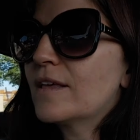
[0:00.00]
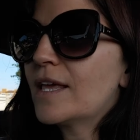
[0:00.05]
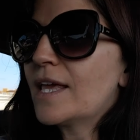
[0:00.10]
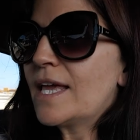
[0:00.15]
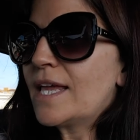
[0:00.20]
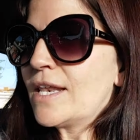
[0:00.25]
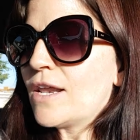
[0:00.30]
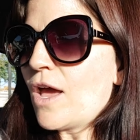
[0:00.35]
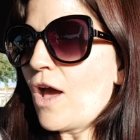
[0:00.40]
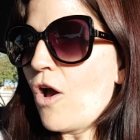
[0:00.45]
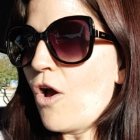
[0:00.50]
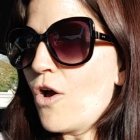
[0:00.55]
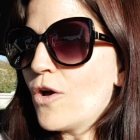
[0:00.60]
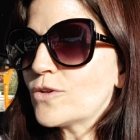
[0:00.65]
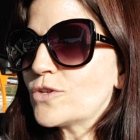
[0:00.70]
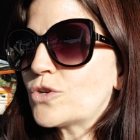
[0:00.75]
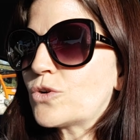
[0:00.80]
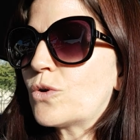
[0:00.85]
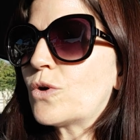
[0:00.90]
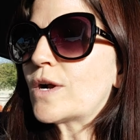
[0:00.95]
in
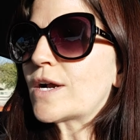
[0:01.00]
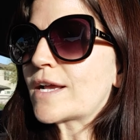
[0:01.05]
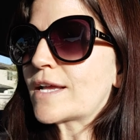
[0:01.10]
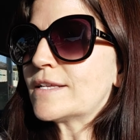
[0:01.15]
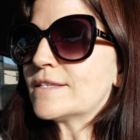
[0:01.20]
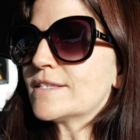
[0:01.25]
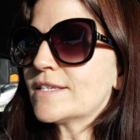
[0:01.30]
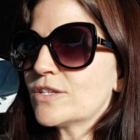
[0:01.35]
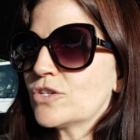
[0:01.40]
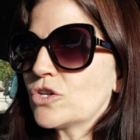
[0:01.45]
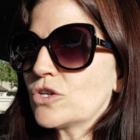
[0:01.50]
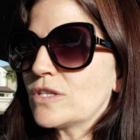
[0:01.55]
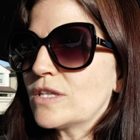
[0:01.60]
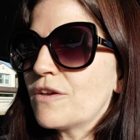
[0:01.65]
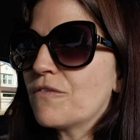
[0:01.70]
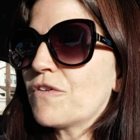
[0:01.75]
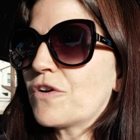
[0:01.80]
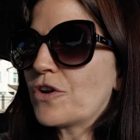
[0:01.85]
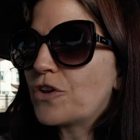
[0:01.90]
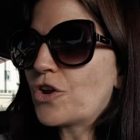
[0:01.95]
all your organs, in your
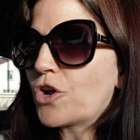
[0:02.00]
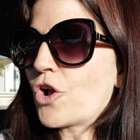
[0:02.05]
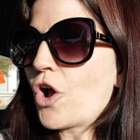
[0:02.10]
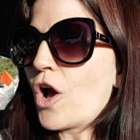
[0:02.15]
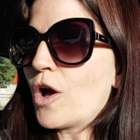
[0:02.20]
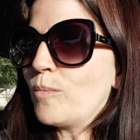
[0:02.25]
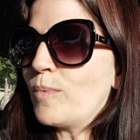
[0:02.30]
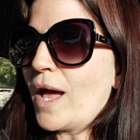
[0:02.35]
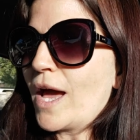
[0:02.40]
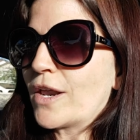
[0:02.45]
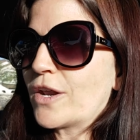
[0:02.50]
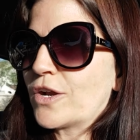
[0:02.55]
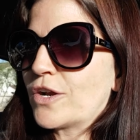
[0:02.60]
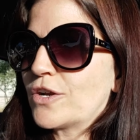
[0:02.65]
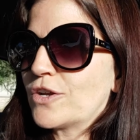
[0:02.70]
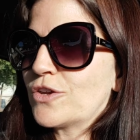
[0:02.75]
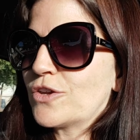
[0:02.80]
liver, your gallbladder,